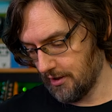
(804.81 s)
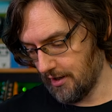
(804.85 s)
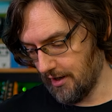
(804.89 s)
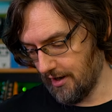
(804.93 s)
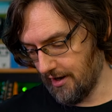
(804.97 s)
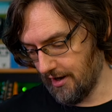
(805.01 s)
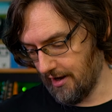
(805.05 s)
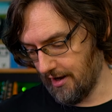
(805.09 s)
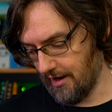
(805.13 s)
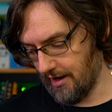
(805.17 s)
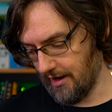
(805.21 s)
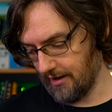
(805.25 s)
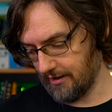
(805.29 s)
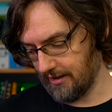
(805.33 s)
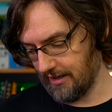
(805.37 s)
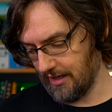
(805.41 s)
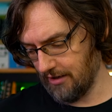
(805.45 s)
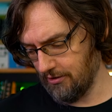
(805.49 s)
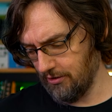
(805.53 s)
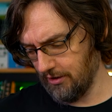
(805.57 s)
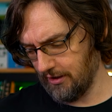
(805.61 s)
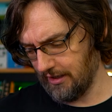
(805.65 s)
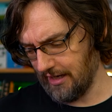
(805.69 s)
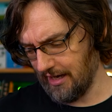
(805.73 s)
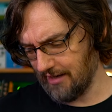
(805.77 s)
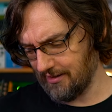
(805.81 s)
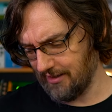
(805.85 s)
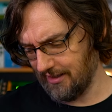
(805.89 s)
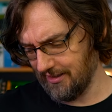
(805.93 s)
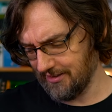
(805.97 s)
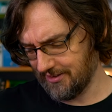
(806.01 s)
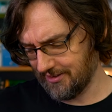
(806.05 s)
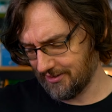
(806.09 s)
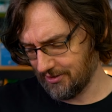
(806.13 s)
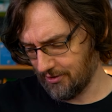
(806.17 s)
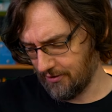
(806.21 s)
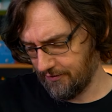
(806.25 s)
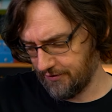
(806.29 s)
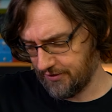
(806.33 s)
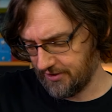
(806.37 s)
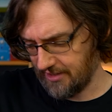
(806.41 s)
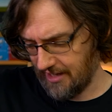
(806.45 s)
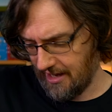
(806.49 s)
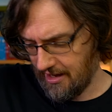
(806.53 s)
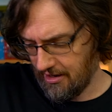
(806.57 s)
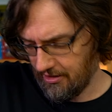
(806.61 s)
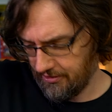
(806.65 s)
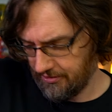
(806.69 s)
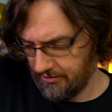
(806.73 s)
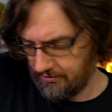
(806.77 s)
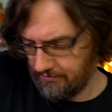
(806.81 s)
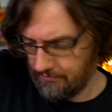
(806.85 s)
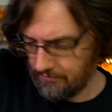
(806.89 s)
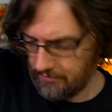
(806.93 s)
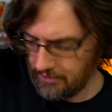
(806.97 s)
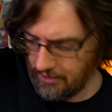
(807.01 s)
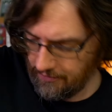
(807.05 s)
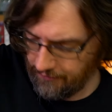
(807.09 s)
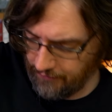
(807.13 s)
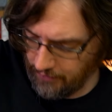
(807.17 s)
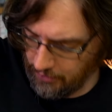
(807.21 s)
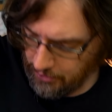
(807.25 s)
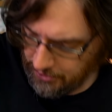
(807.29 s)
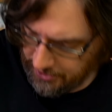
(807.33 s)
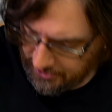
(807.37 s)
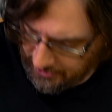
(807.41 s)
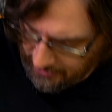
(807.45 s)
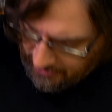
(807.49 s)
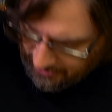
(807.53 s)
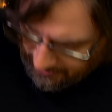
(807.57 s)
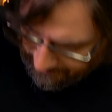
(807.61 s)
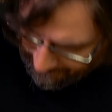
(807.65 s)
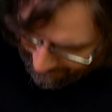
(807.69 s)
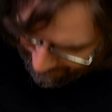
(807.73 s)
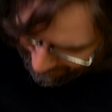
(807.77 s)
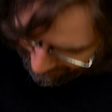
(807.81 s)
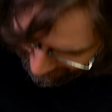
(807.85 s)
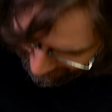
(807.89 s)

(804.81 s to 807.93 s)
Can you get his sort of sound if you're using a,